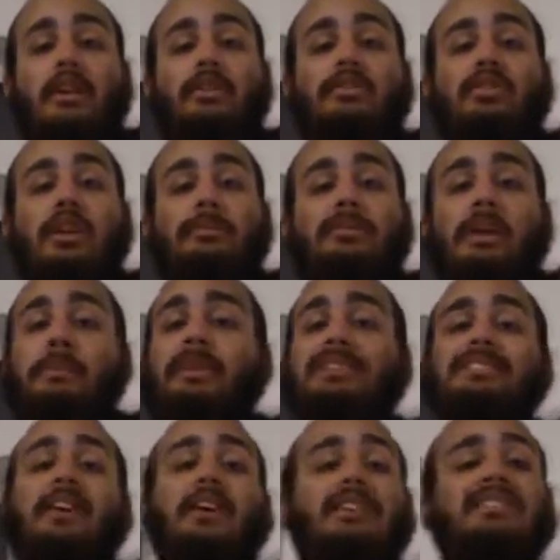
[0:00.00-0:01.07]
You see what I'm saying?
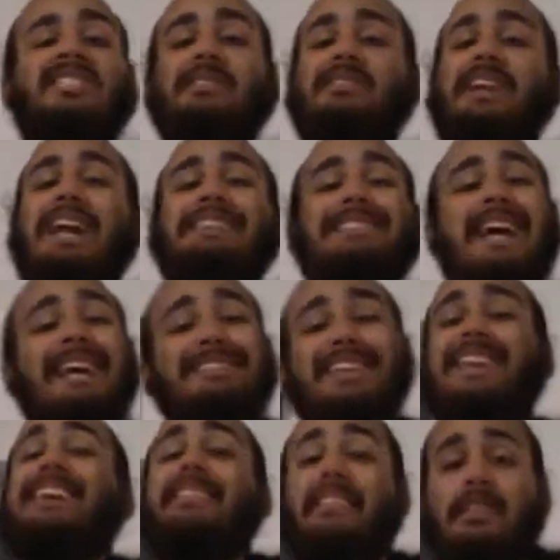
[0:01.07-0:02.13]
Because they're uncivilized
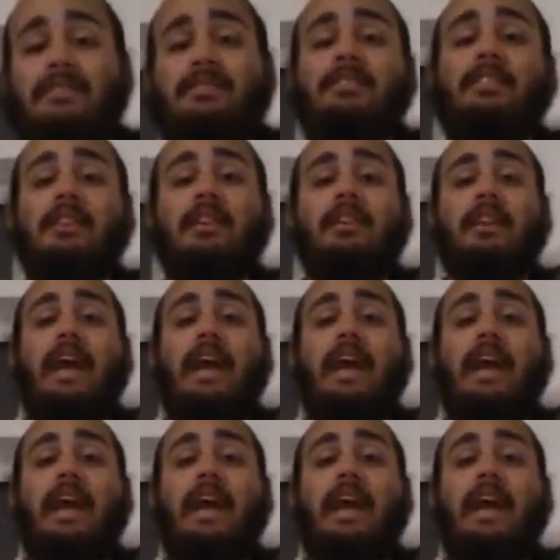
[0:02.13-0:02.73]
ass heathens.